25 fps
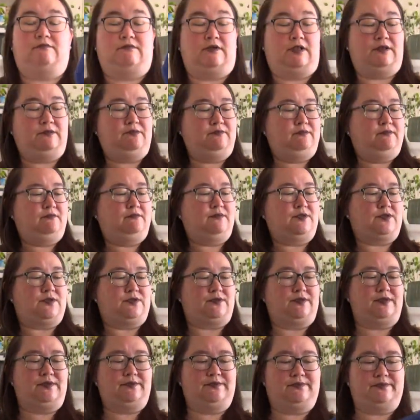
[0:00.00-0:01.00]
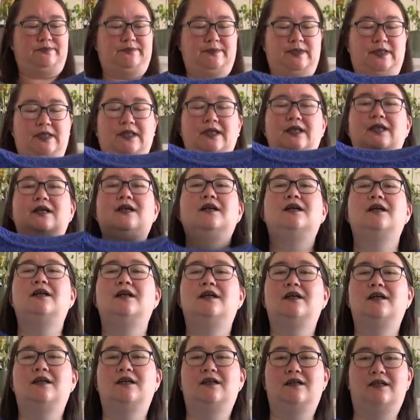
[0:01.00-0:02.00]
Oh, sorry.
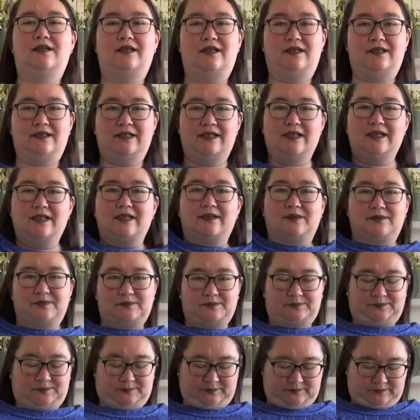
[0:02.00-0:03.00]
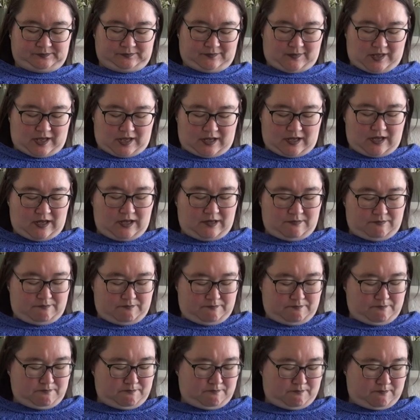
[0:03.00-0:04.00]
And yeah,
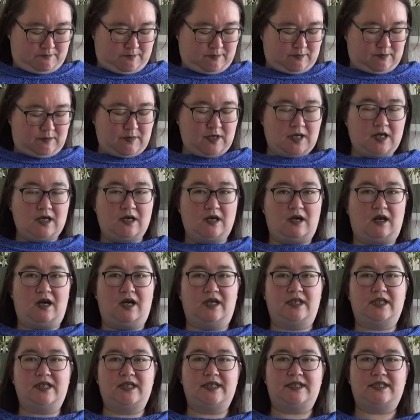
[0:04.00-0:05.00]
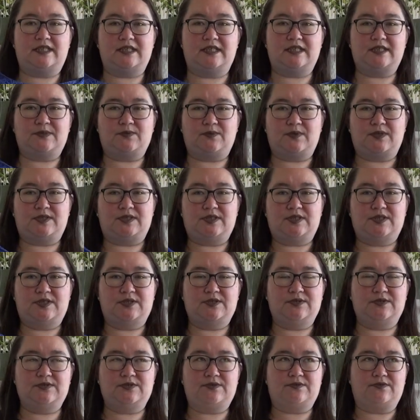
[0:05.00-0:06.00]
um, I knit this with
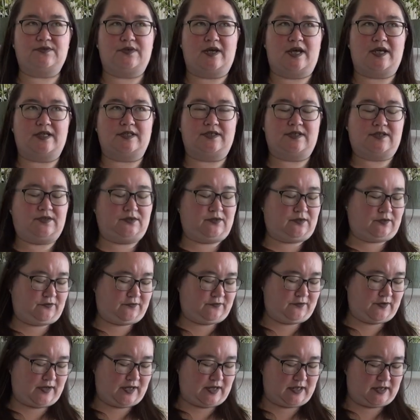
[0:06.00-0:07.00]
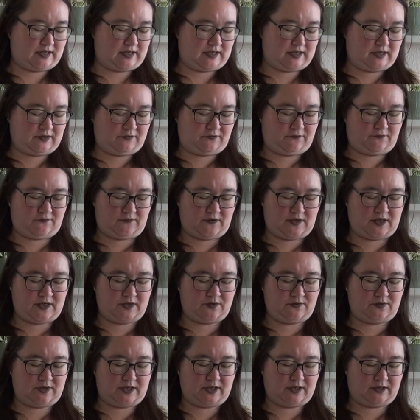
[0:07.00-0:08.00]
two strands of a
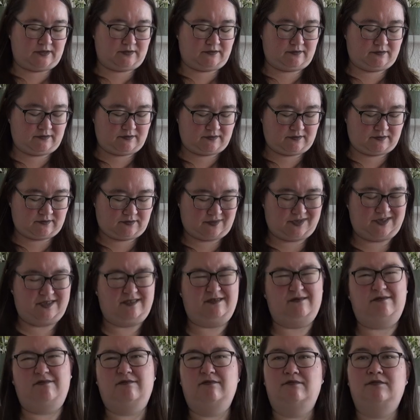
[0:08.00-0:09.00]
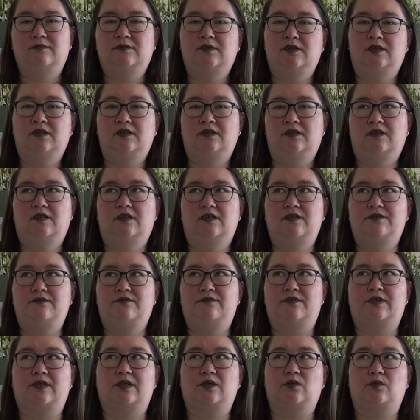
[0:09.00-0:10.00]
fingering, well,
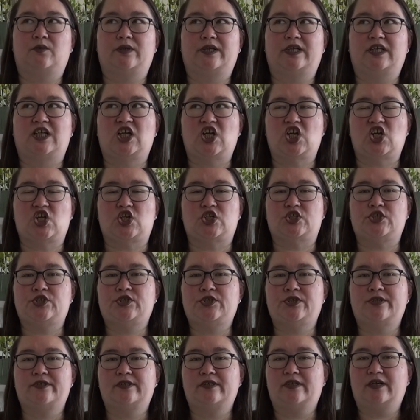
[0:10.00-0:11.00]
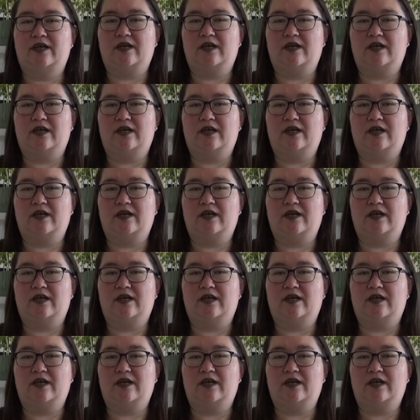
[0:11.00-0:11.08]
fingering-ish.